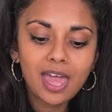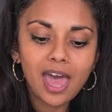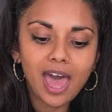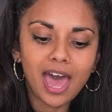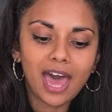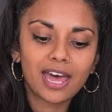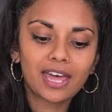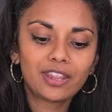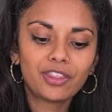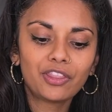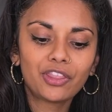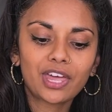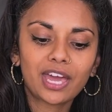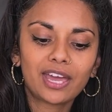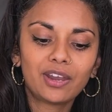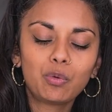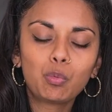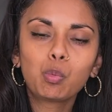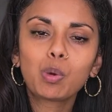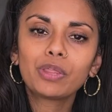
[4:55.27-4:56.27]
And
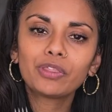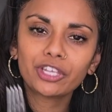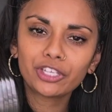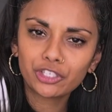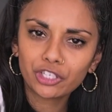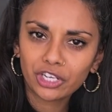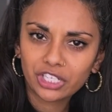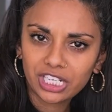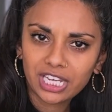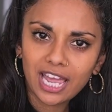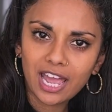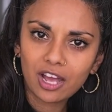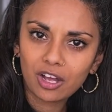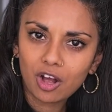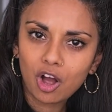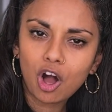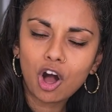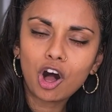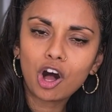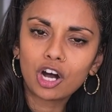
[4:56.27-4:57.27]
then when they start to get
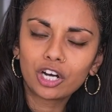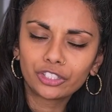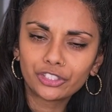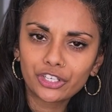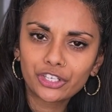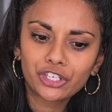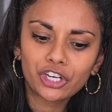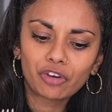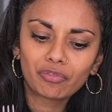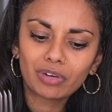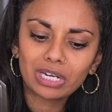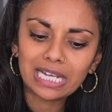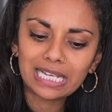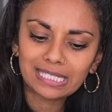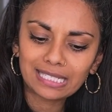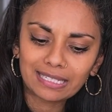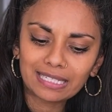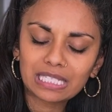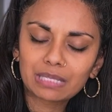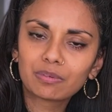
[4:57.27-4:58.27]
hot and start
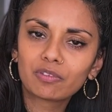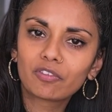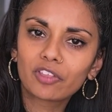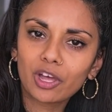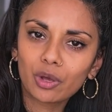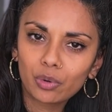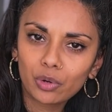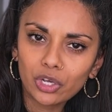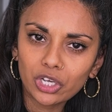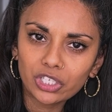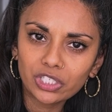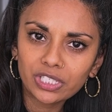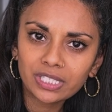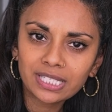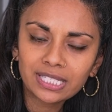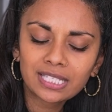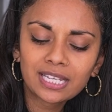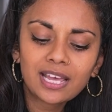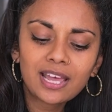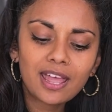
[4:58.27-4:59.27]
releasing some of their
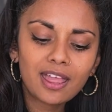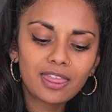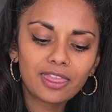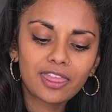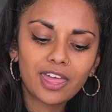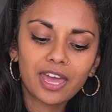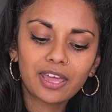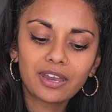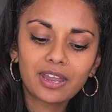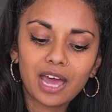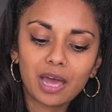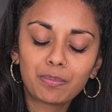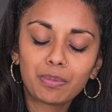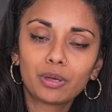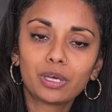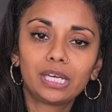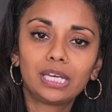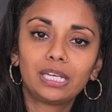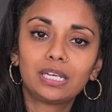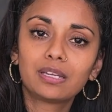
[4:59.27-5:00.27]
oils, then I
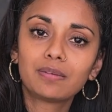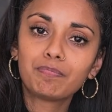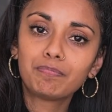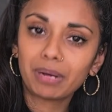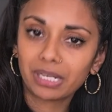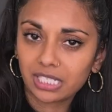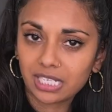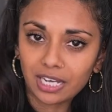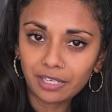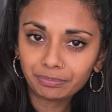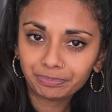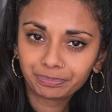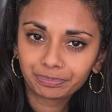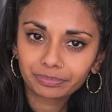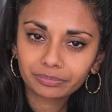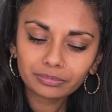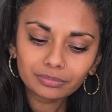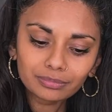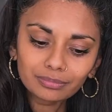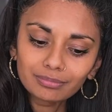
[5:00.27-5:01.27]
put in butter.
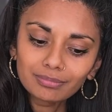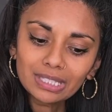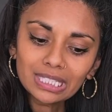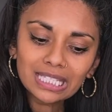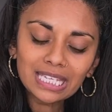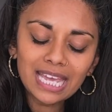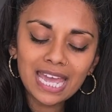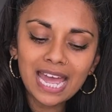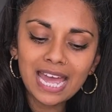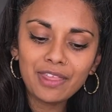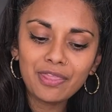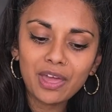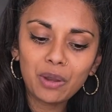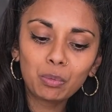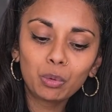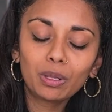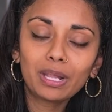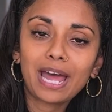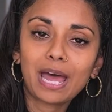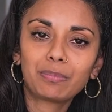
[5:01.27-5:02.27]
And then
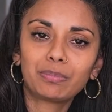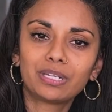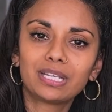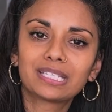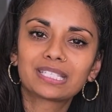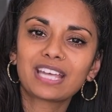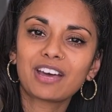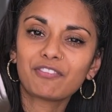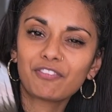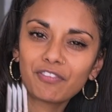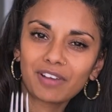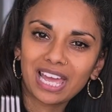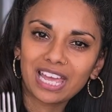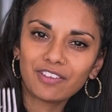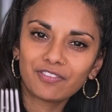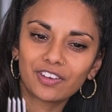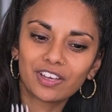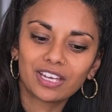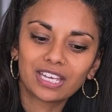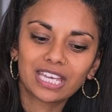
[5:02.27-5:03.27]
what will happen is that
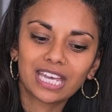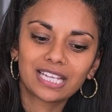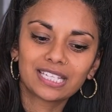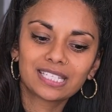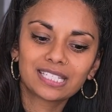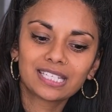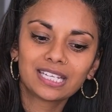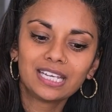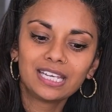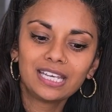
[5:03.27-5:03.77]
flavour gets